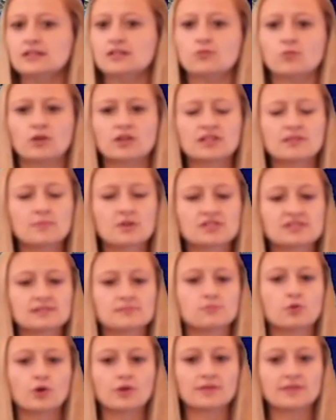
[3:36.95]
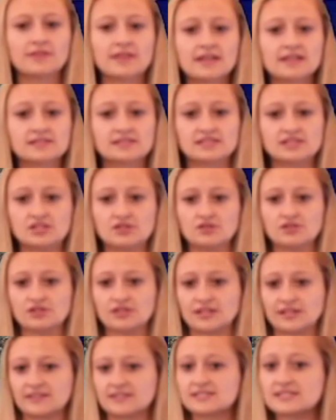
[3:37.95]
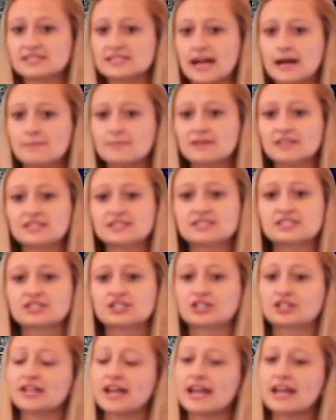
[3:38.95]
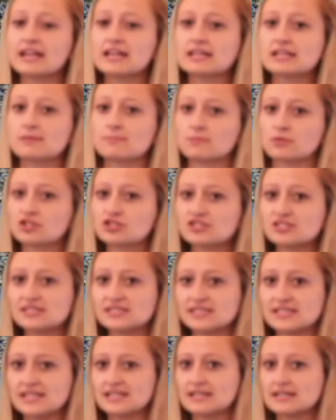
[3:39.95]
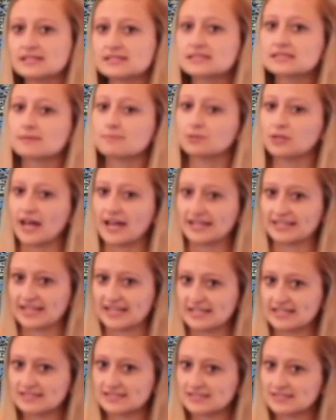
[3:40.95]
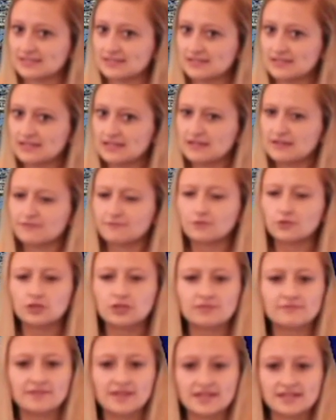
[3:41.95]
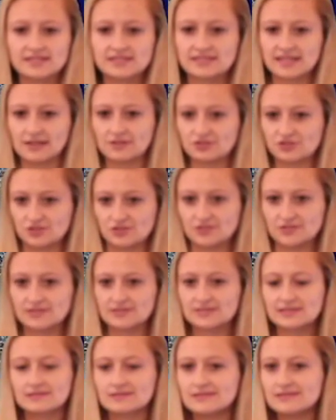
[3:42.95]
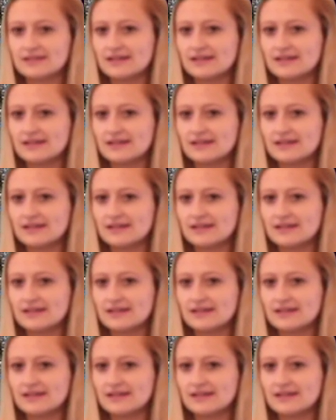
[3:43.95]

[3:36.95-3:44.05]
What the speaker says: One of the most important things to do during this step is to create an emergency supply kit full of the essentials,